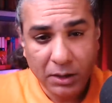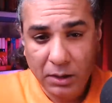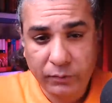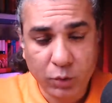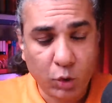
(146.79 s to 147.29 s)

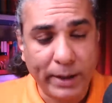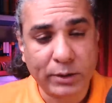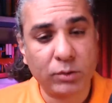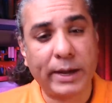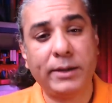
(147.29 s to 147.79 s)
If you go
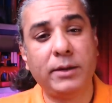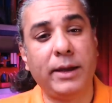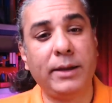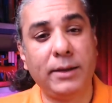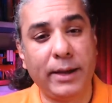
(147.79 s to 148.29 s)
back to
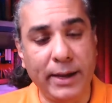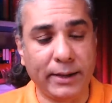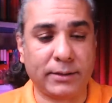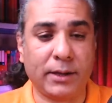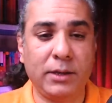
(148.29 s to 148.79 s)

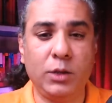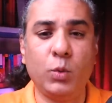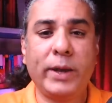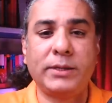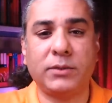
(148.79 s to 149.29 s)
1988, a
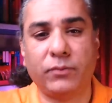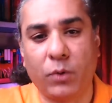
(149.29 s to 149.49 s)
US